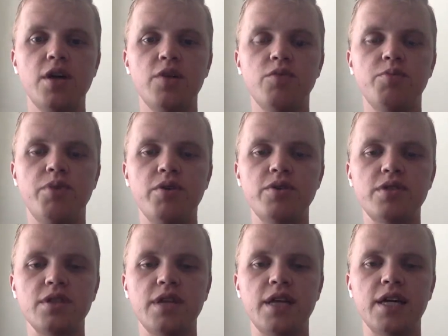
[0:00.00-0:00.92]
we'll post
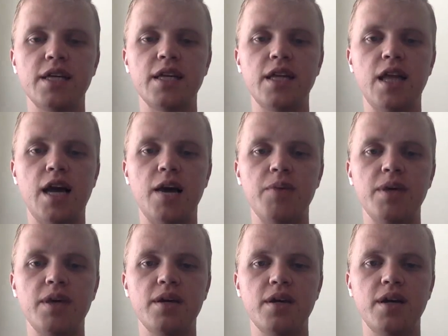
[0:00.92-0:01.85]
a link in the
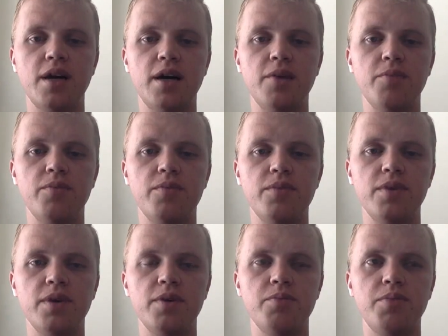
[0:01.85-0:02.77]
lobby,
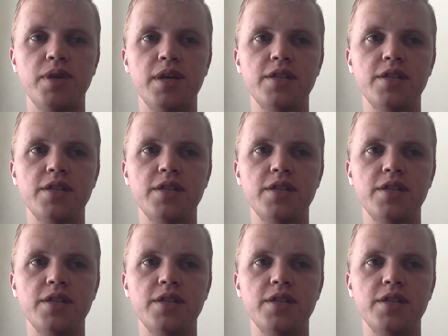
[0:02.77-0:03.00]
but